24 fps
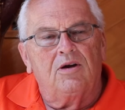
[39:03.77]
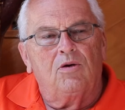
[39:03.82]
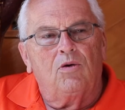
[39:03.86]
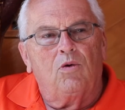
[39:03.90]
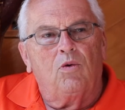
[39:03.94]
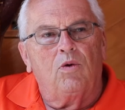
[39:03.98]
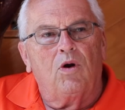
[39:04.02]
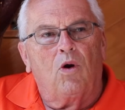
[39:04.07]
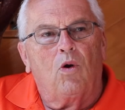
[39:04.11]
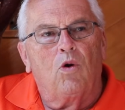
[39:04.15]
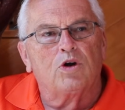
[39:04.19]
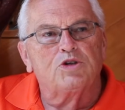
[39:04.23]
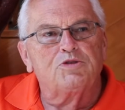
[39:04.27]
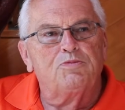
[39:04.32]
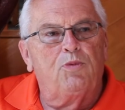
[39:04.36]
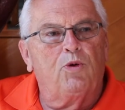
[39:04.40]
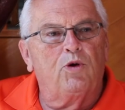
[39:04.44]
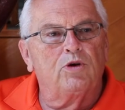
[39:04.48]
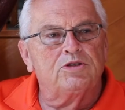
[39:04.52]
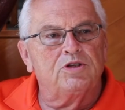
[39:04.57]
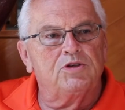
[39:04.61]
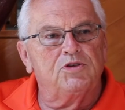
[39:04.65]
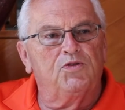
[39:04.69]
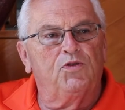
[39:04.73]
When a horse
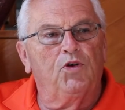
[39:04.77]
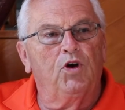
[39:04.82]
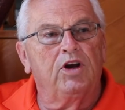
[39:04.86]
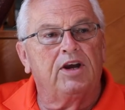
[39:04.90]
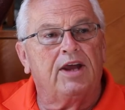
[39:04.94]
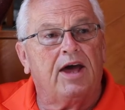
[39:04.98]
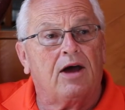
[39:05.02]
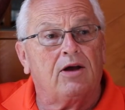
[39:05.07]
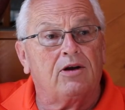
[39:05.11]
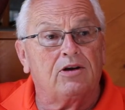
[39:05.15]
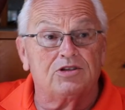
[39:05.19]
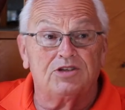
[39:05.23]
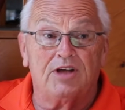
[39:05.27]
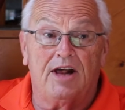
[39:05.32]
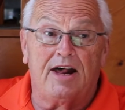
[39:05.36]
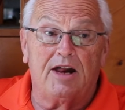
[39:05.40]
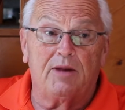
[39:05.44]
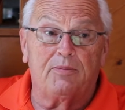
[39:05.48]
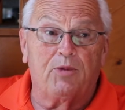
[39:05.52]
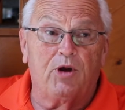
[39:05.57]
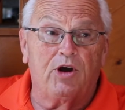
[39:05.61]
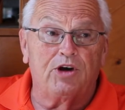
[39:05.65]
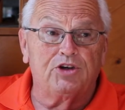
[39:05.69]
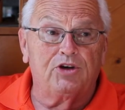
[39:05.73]
puts his foot down, there's a lot
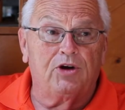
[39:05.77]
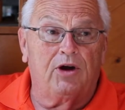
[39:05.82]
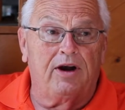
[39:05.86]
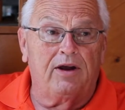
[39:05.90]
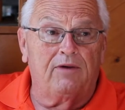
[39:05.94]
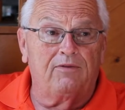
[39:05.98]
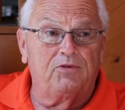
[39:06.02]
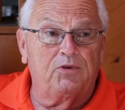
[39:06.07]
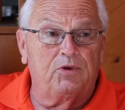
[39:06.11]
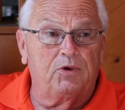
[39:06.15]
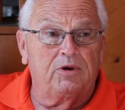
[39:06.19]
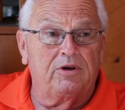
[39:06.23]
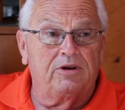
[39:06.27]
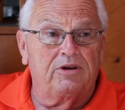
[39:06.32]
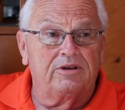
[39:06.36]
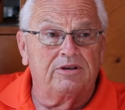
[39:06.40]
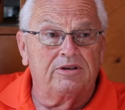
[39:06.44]
of pressure on that foot.